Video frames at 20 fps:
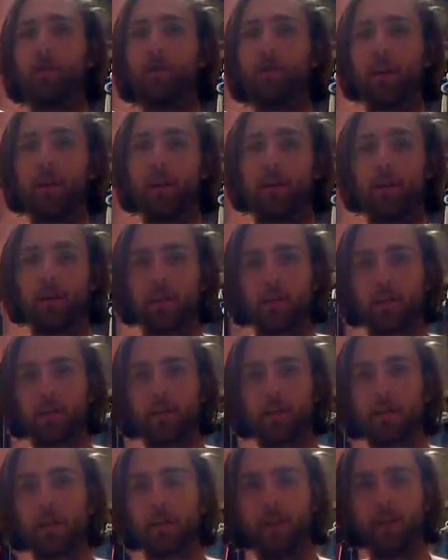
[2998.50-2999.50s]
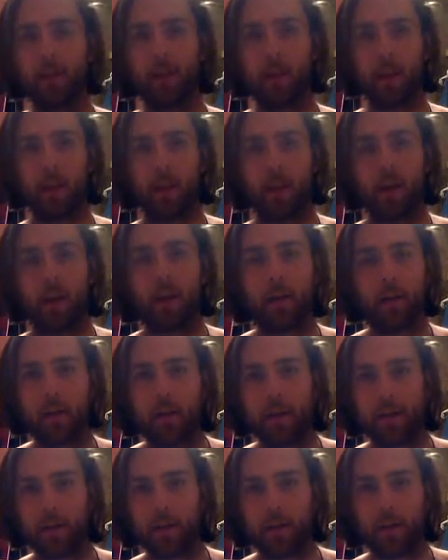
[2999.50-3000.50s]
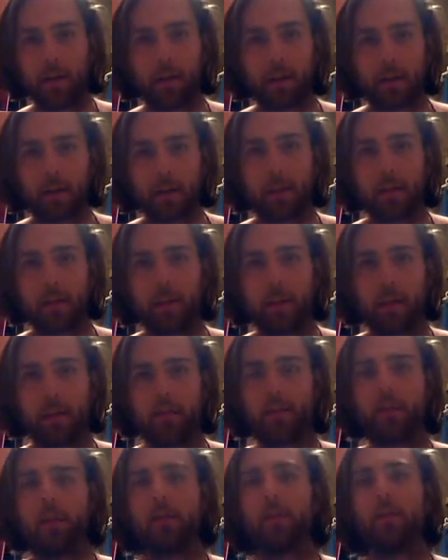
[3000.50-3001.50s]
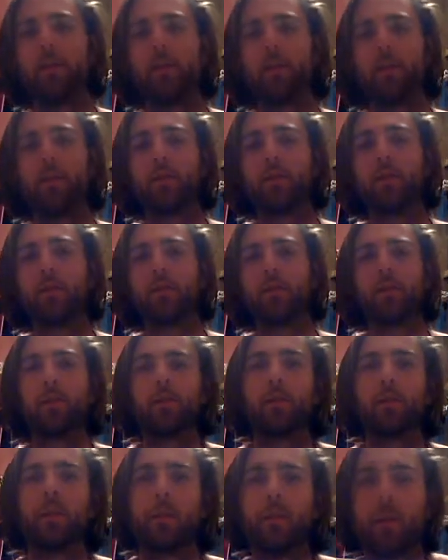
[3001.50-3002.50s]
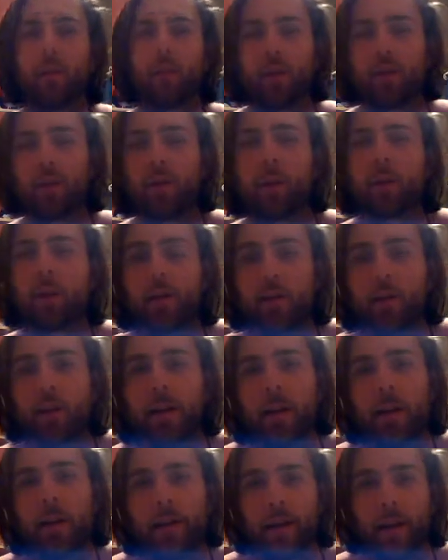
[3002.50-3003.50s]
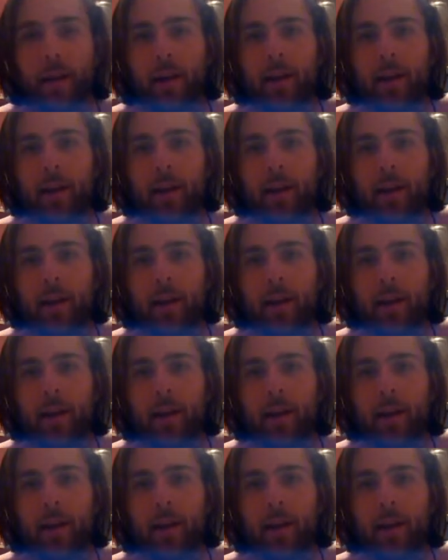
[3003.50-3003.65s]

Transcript: of this and all of this, the external and the internal, to